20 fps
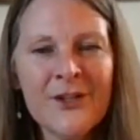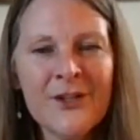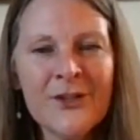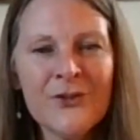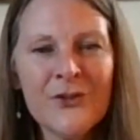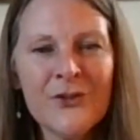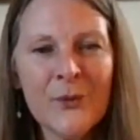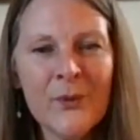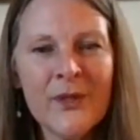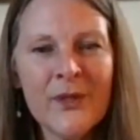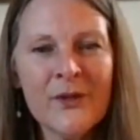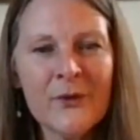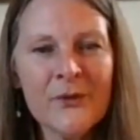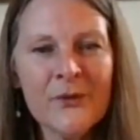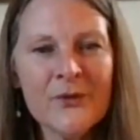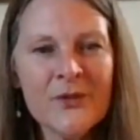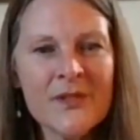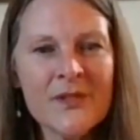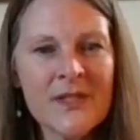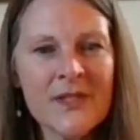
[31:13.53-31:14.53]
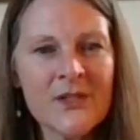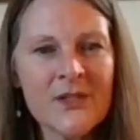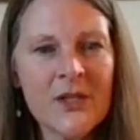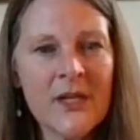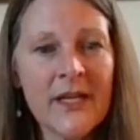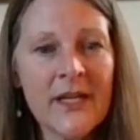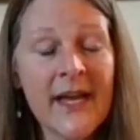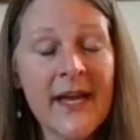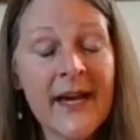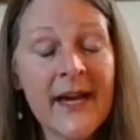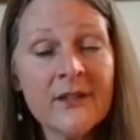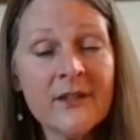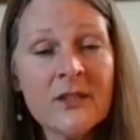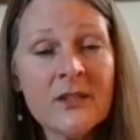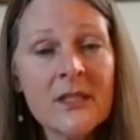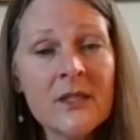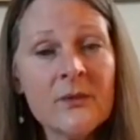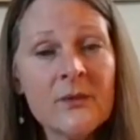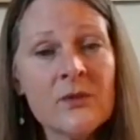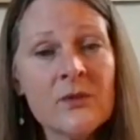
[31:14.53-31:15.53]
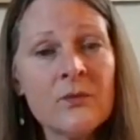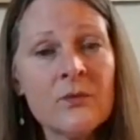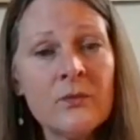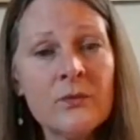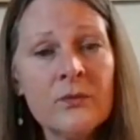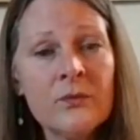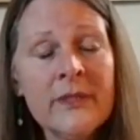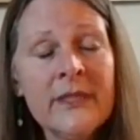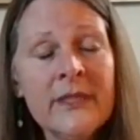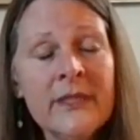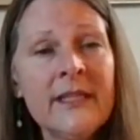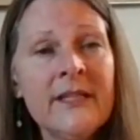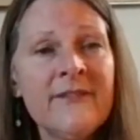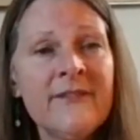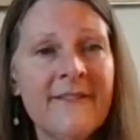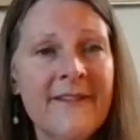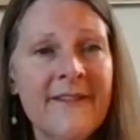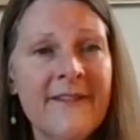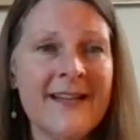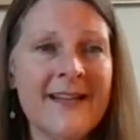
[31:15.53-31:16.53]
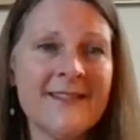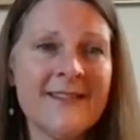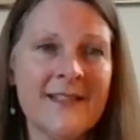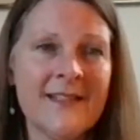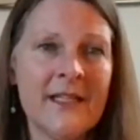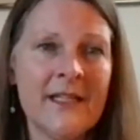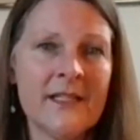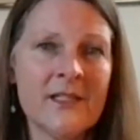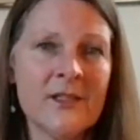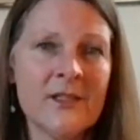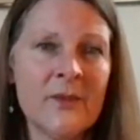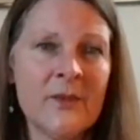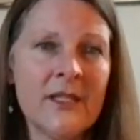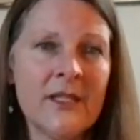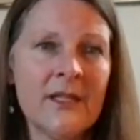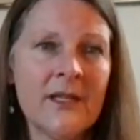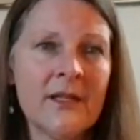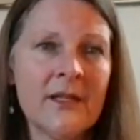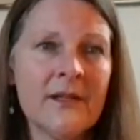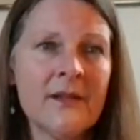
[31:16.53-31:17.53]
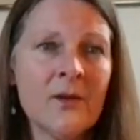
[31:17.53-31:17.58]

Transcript: So we go through the session, and actually it was really fascinating to me.